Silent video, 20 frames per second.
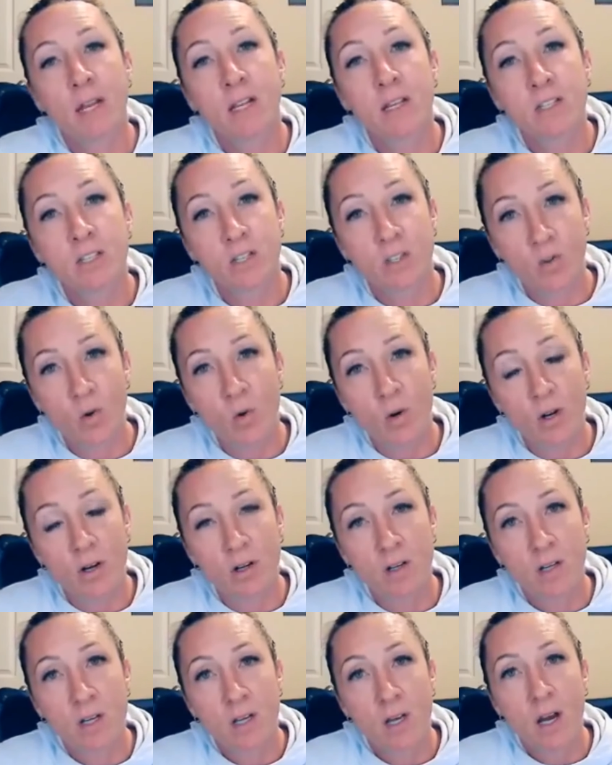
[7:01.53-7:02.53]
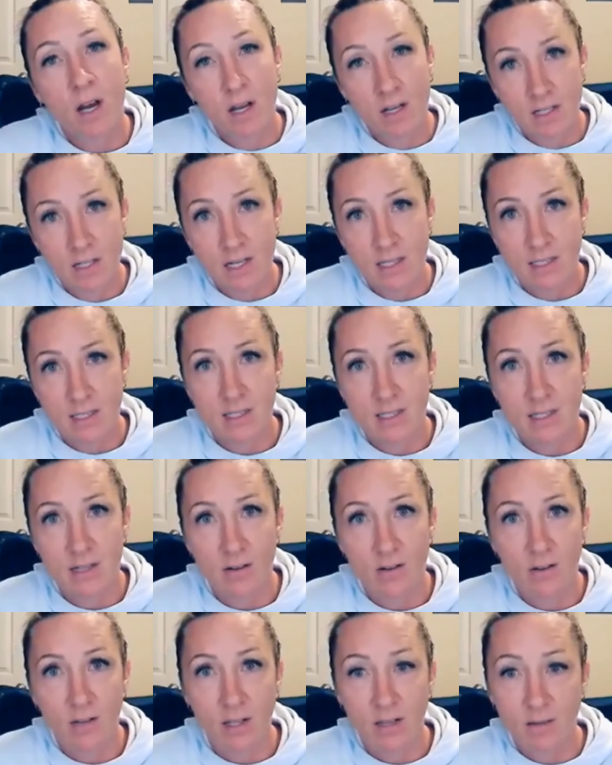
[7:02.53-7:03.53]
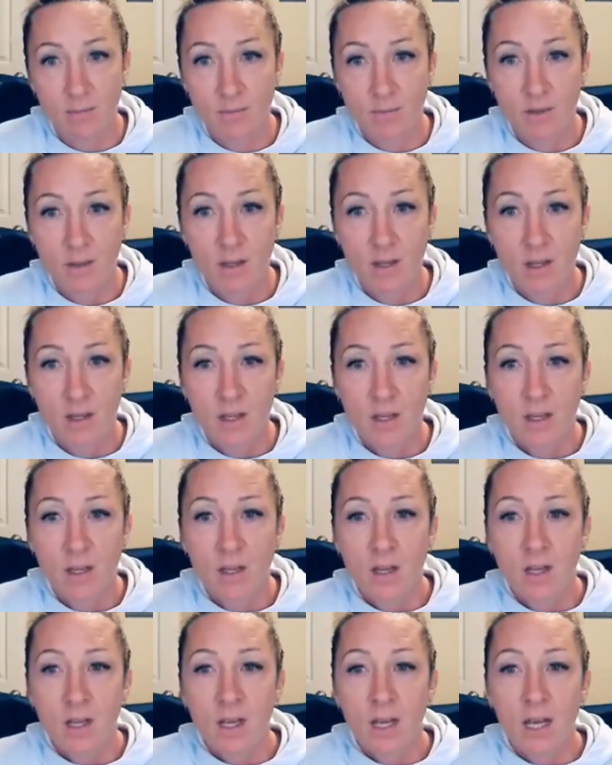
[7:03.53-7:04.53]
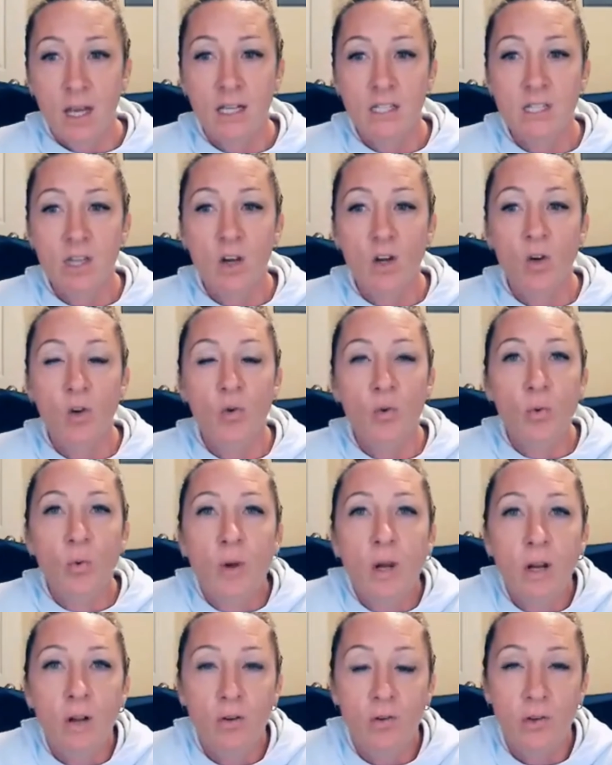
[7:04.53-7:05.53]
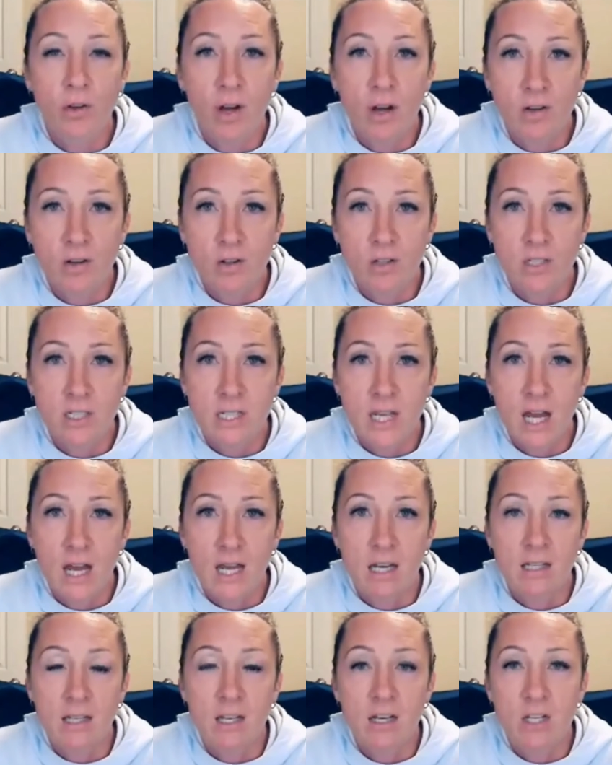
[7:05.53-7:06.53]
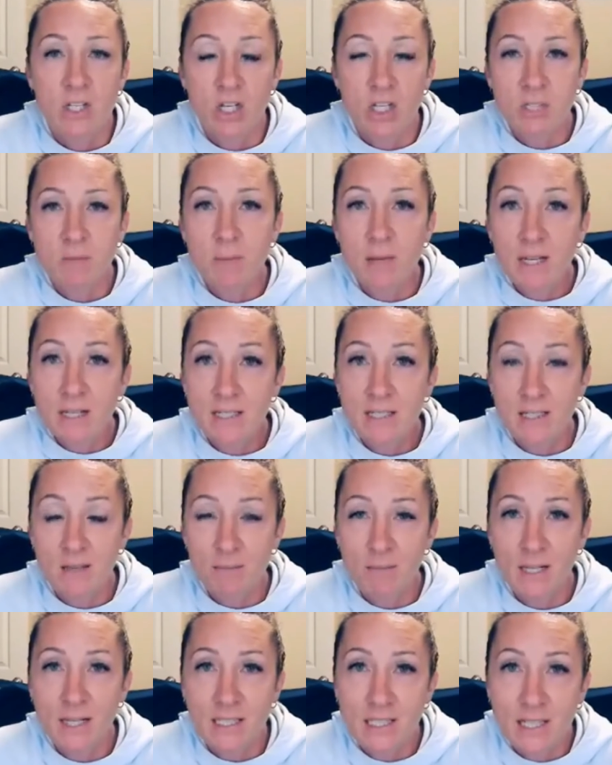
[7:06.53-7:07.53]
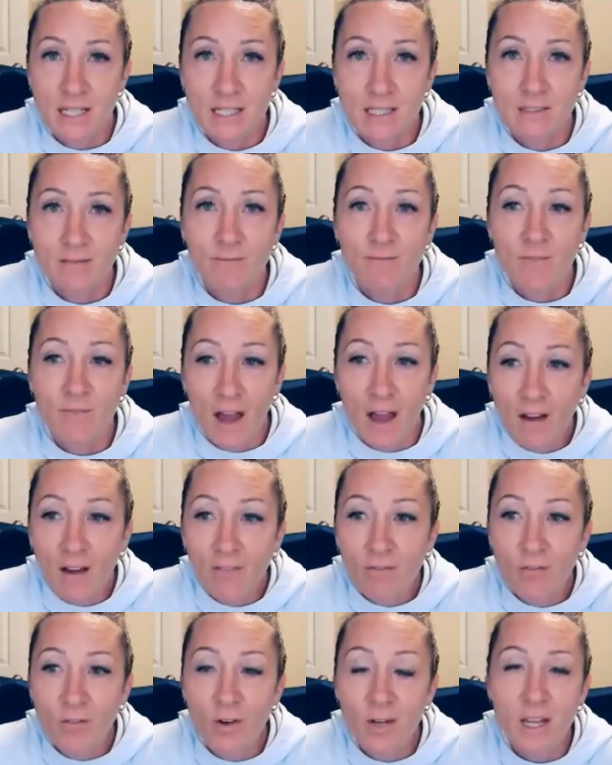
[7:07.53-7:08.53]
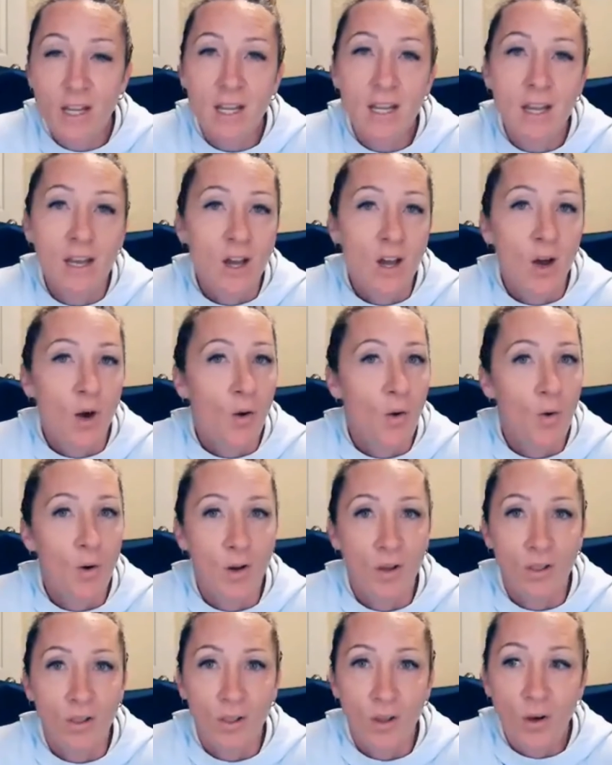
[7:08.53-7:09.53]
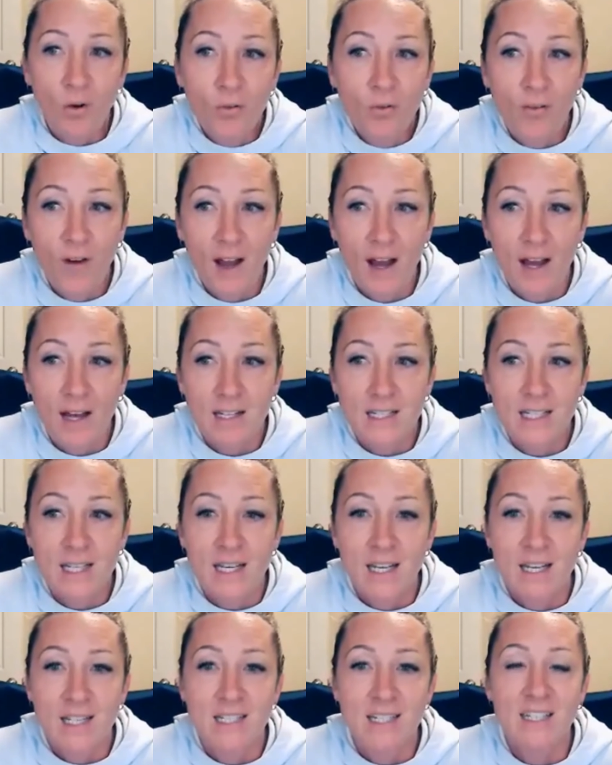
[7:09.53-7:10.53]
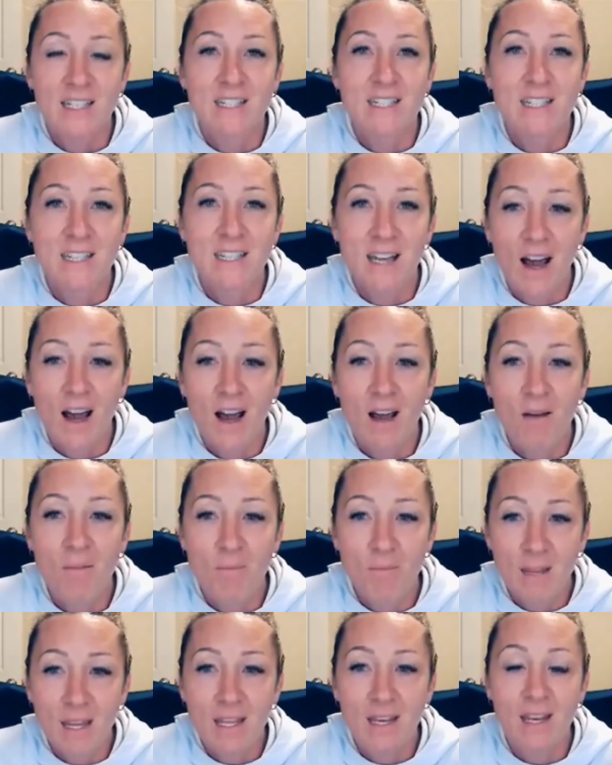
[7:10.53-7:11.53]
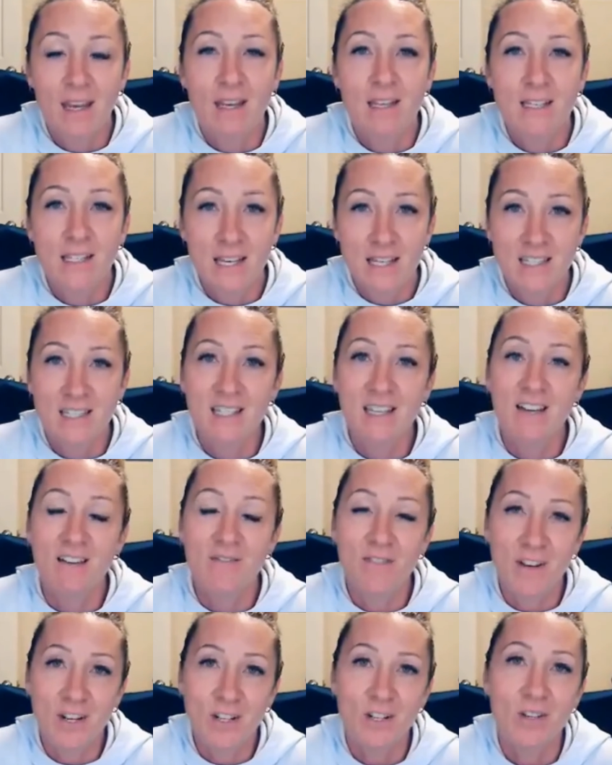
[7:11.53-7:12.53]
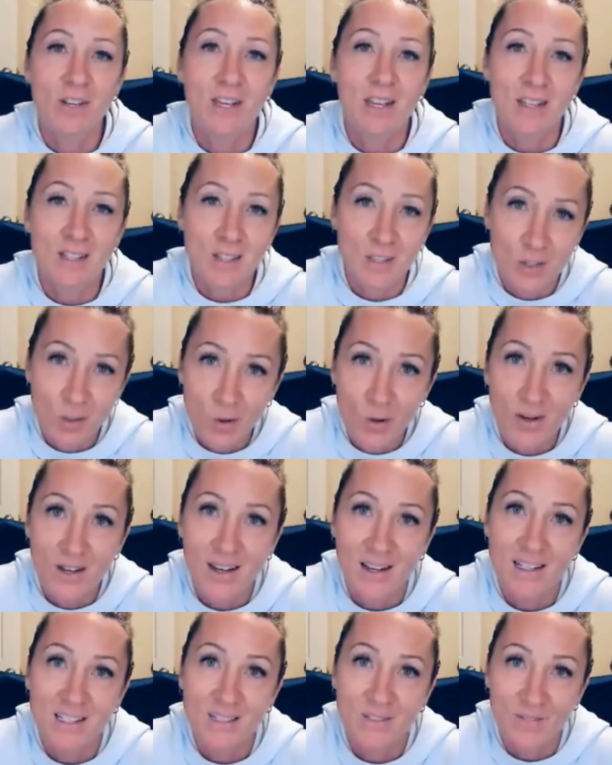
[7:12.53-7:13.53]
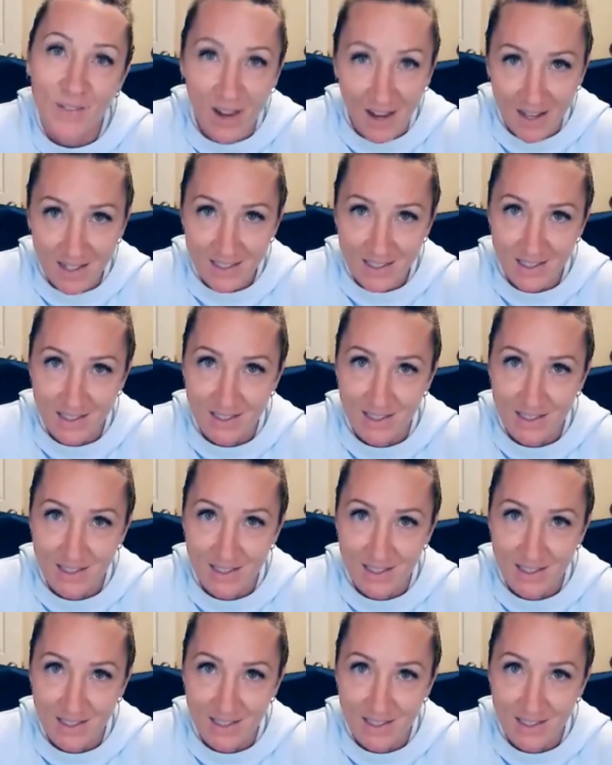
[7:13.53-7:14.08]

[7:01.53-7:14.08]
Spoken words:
stored unnecessarily. It's critical to understand that just because something says fat-free or low fat does not mean it doesn't eventually get stored as fat.